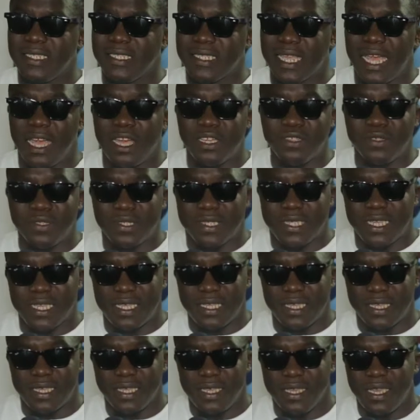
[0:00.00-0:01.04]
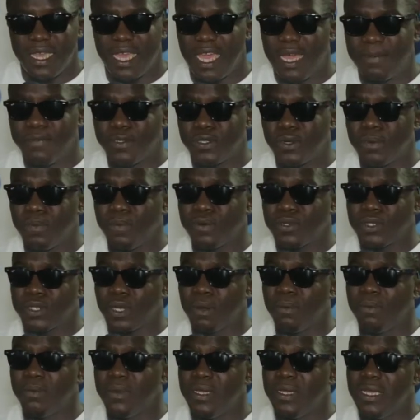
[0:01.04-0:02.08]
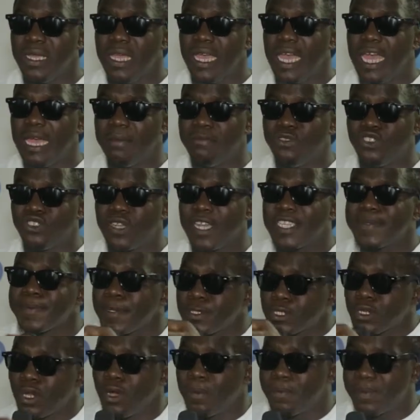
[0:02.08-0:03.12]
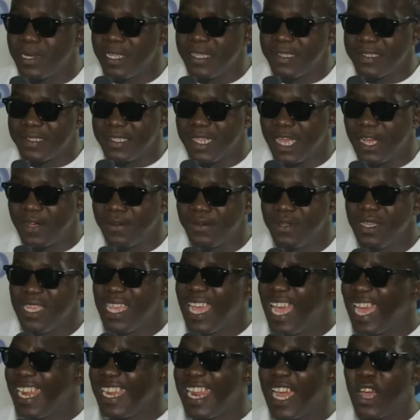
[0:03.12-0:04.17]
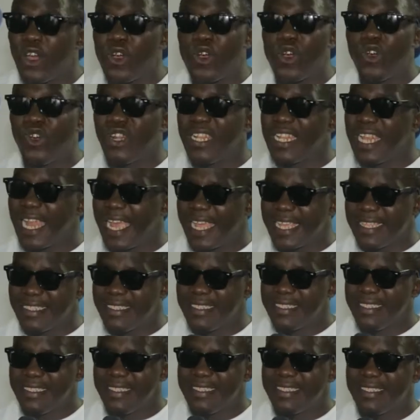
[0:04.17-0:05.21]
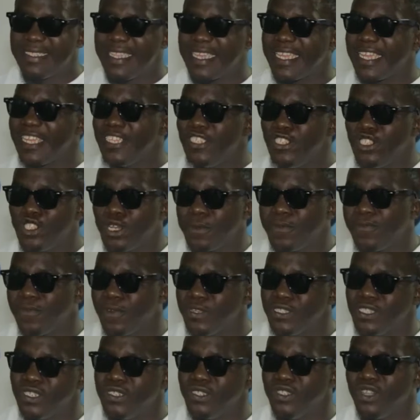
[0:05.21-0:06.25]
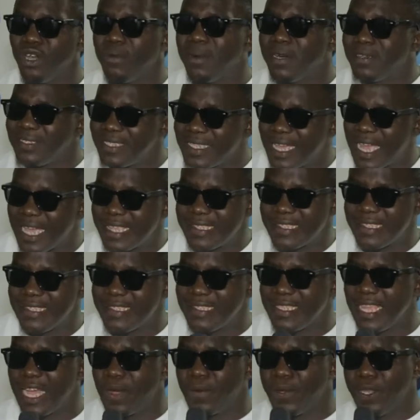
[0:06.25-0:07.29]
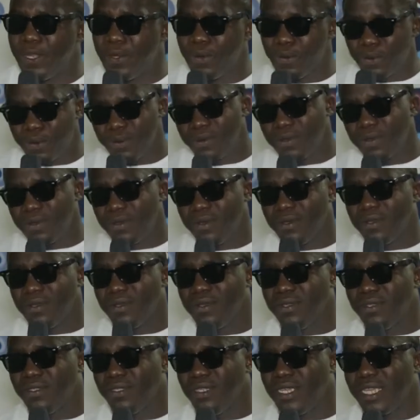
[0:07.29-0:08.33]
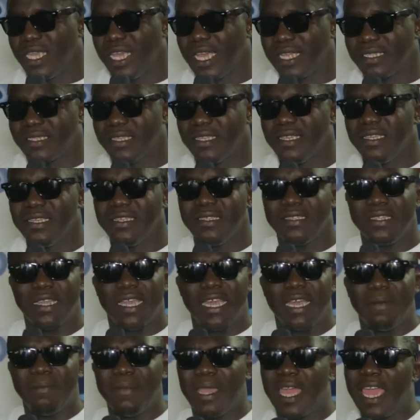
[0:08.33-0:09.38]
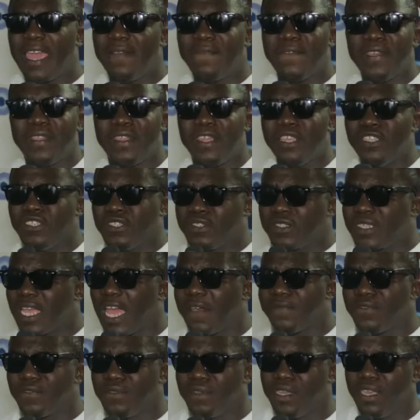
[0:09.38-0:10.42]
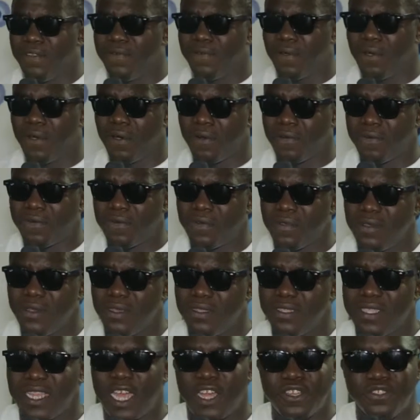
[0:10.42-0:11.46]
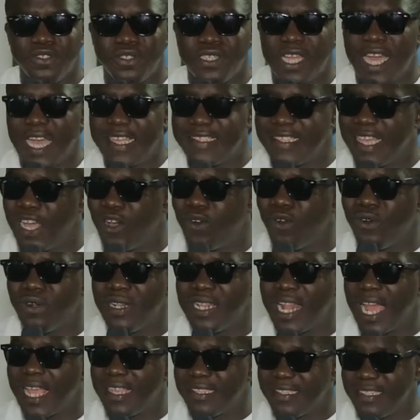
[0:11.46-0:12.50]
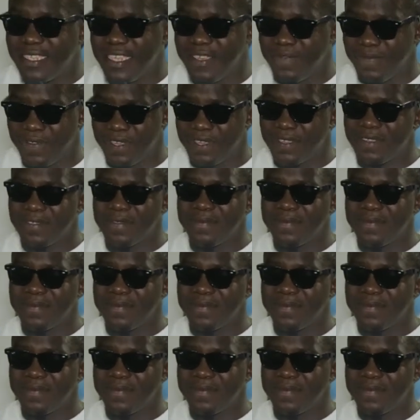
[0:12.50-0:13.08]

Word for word: is how you see um, some some um, transport companies now are now online taking job for the normal taxis that we know. You get um, everything just have to evolve. Now you guys are online TV,